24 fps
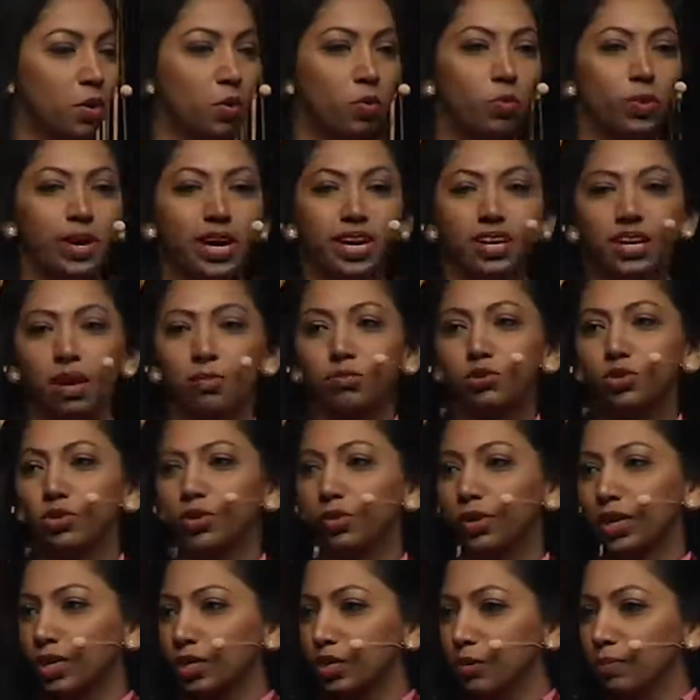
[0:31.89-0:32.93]
we end up
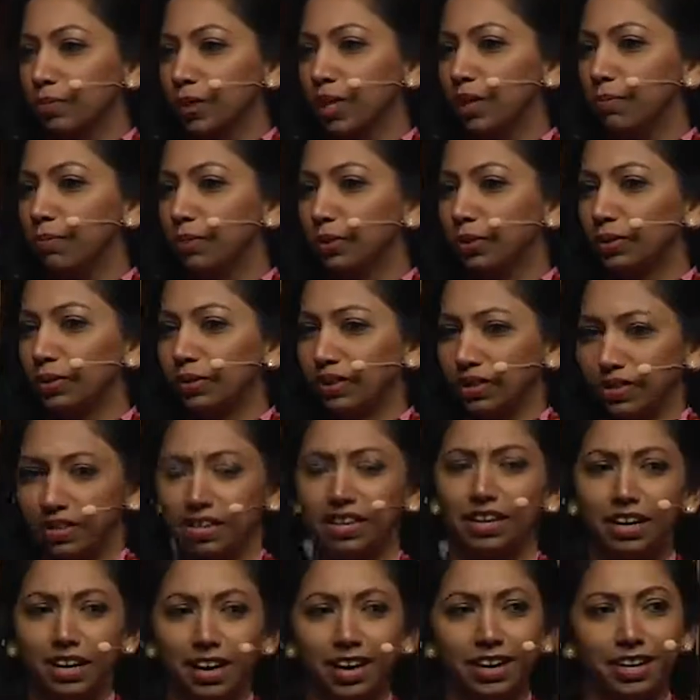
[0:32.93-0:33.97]
talking to people
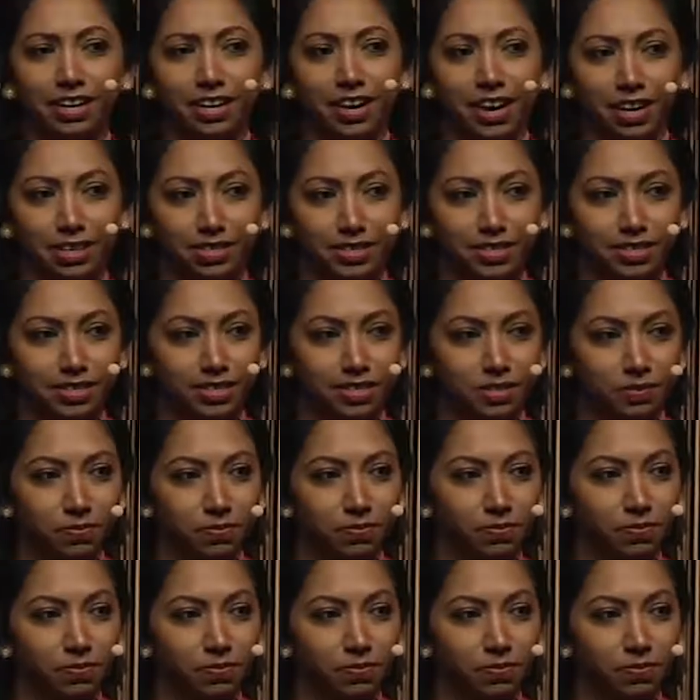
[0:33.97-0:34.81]
like us.